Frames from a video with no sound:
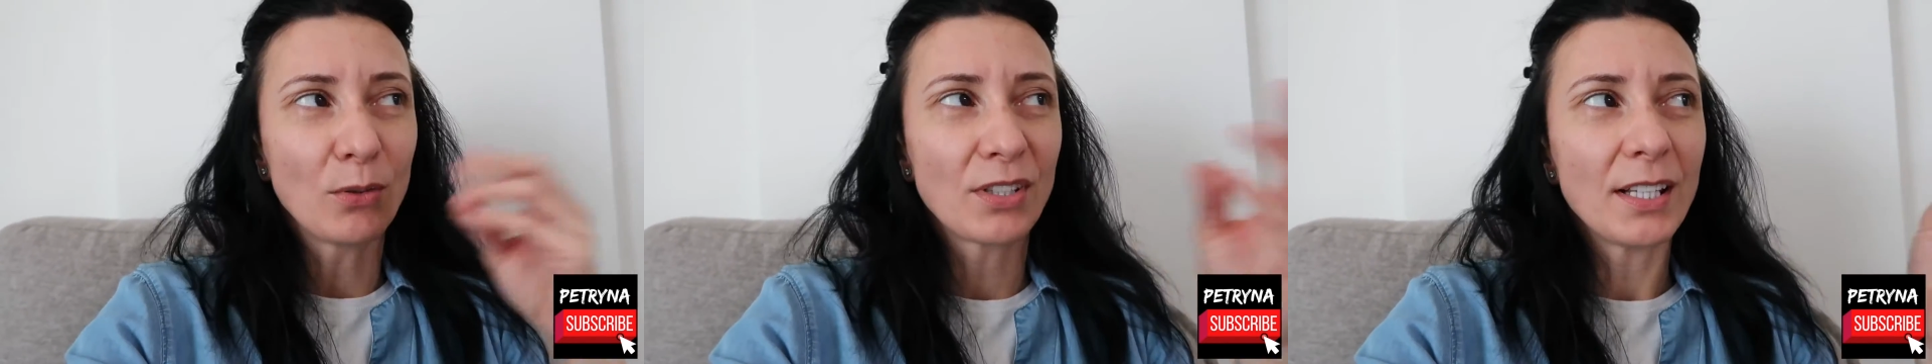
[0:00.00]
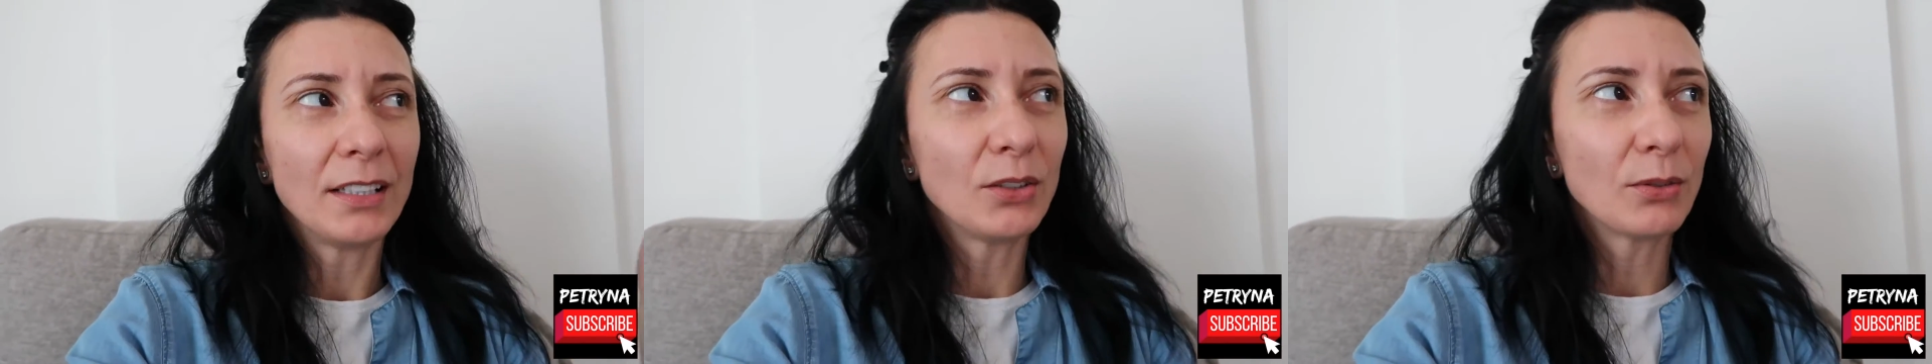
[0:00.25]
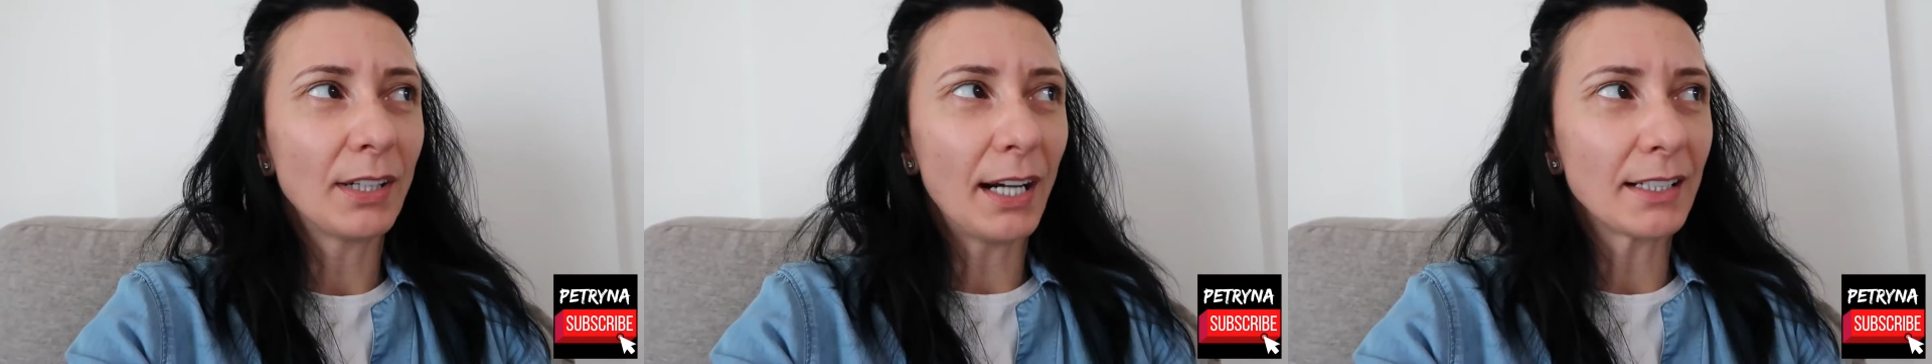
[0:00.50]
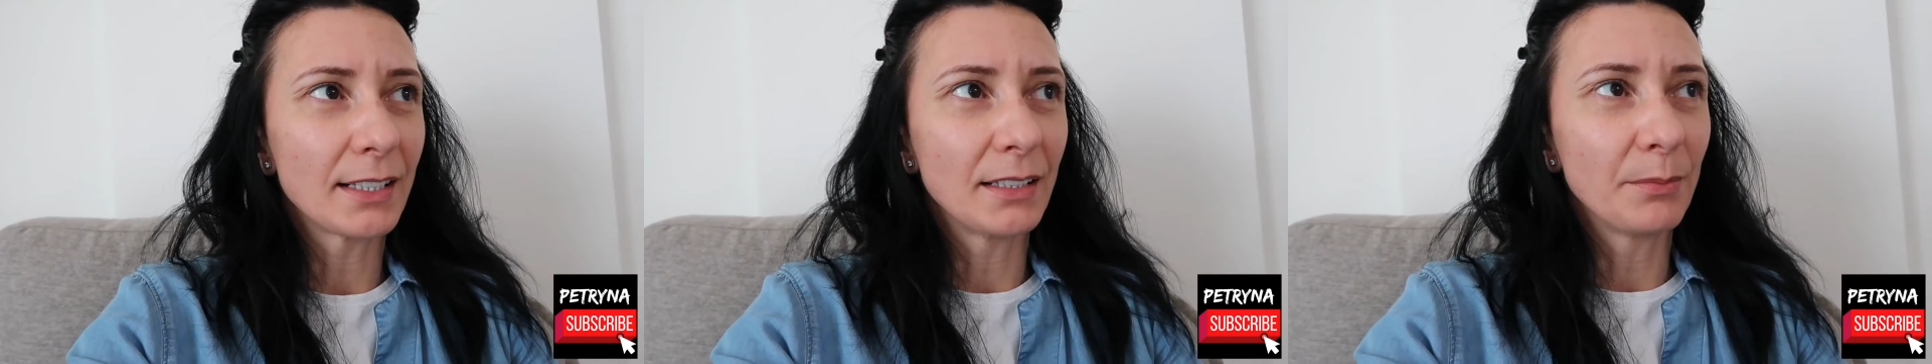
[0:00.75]
I was telling you
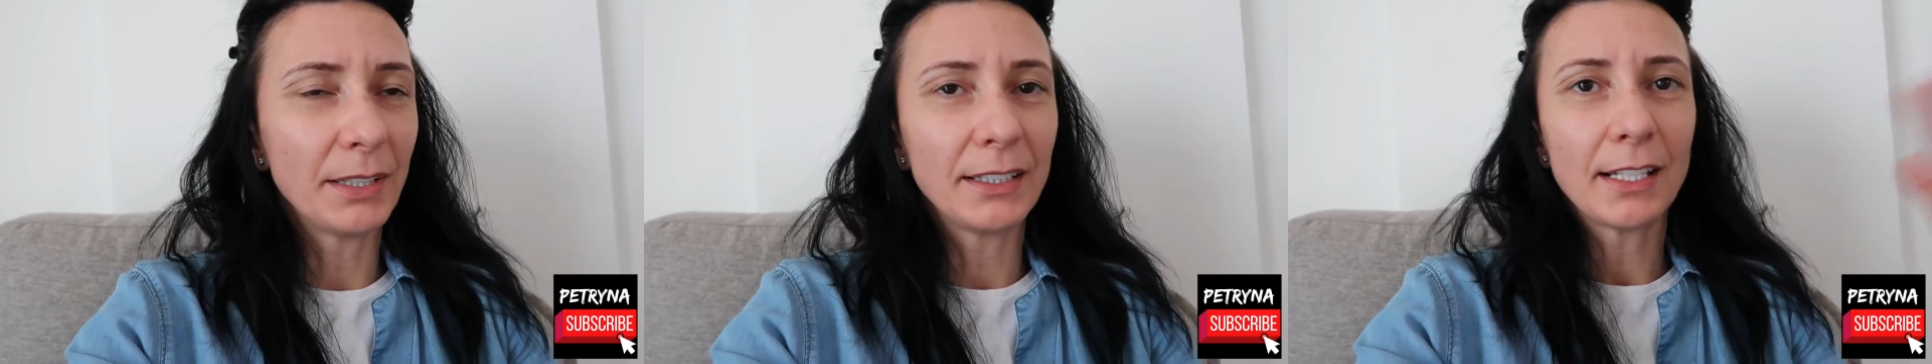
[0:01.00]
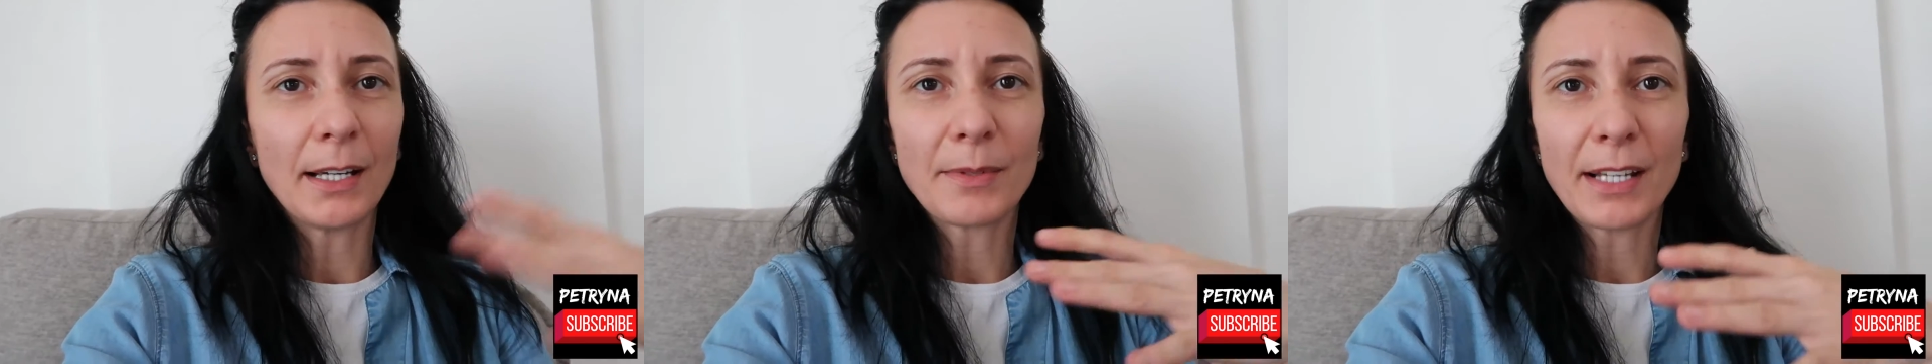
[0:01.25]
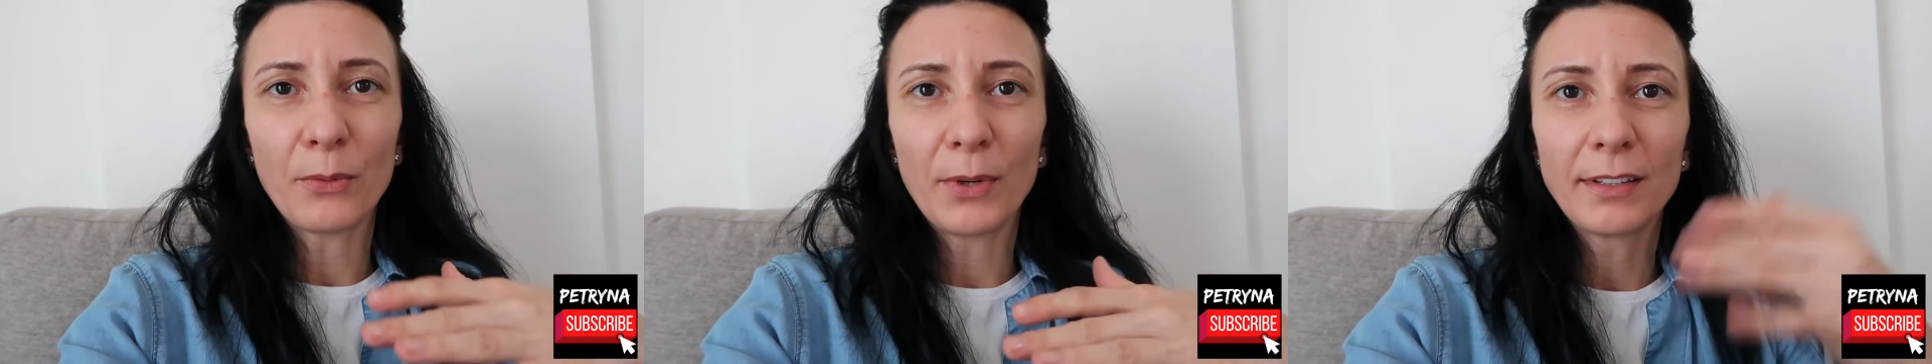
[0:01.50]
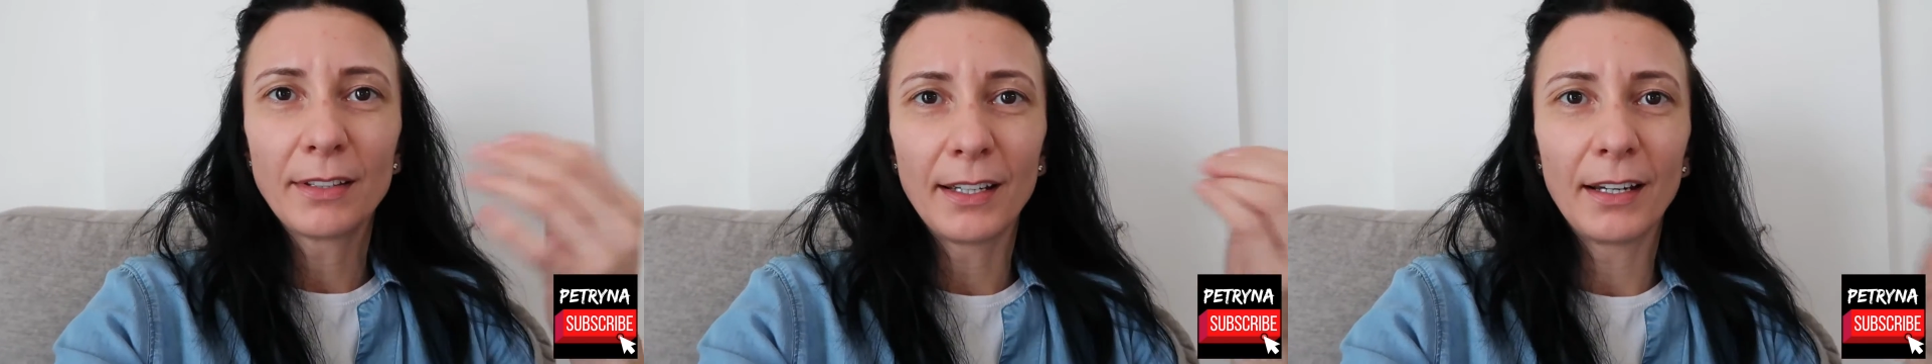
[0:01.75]
guys that many times I
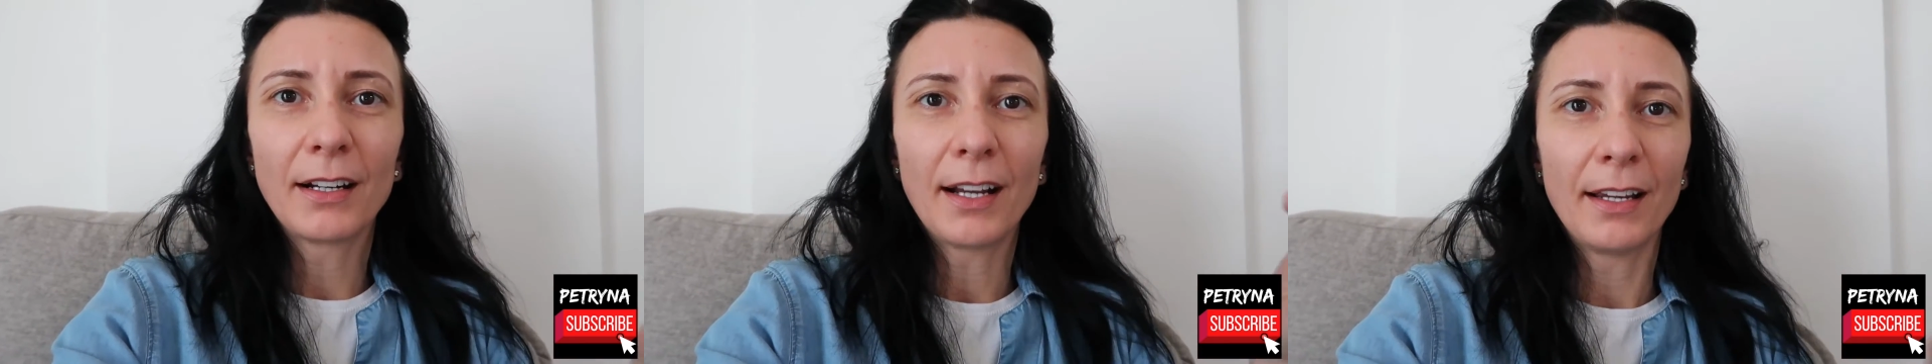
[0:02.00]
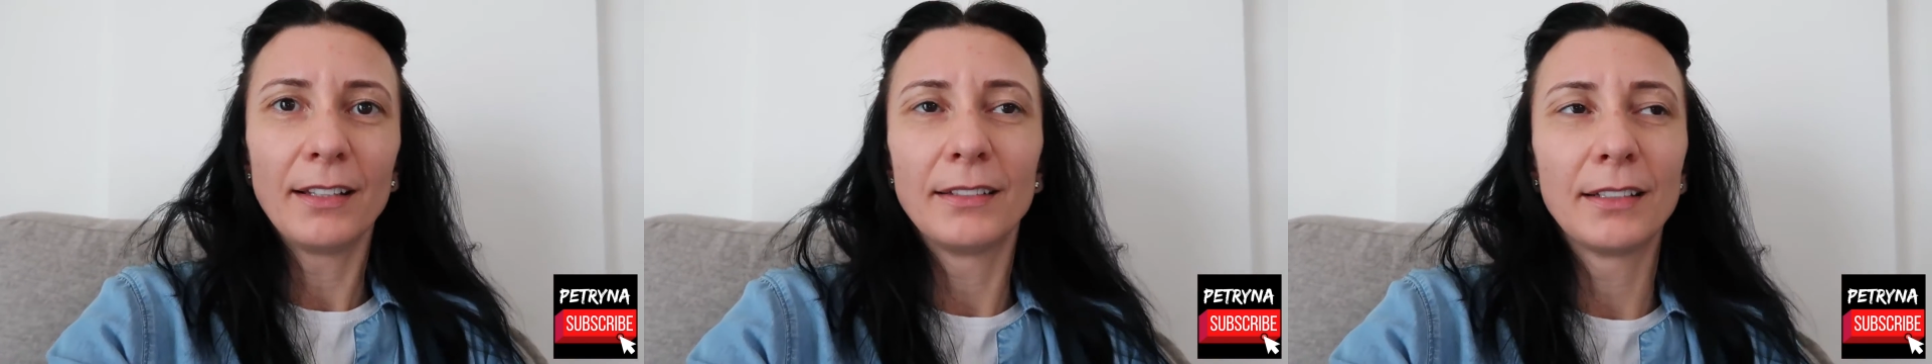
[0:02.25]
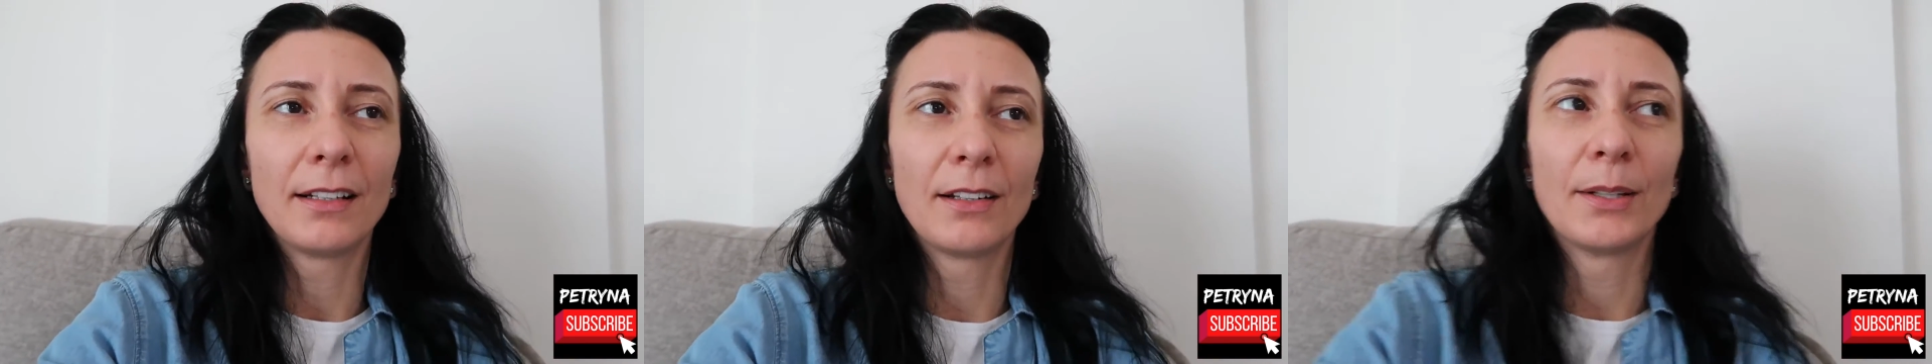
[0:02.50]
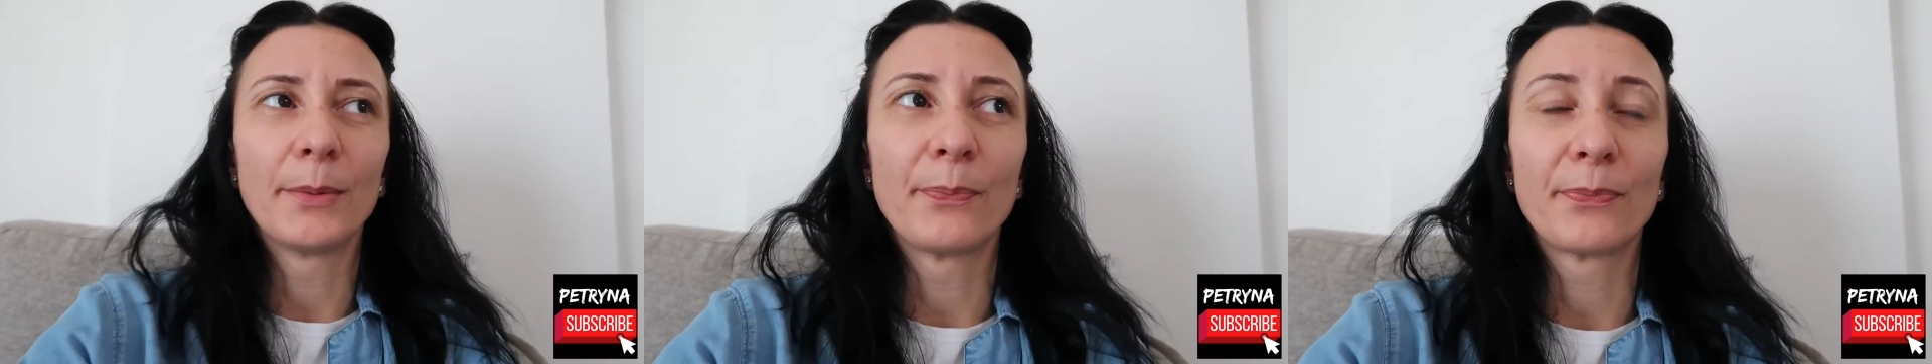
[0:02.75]
went there
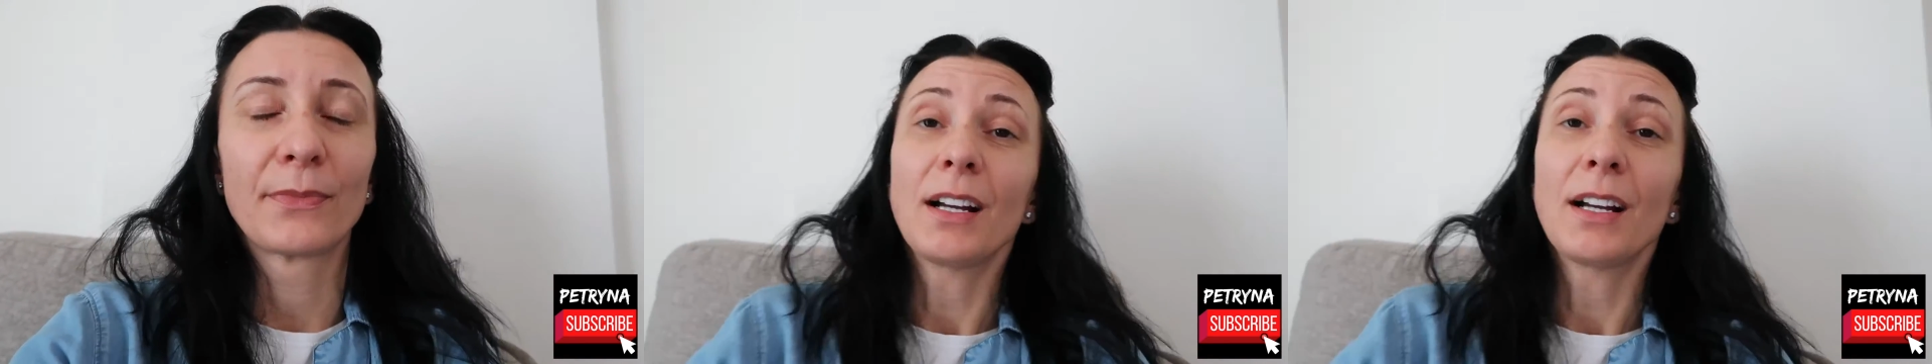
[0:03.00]
and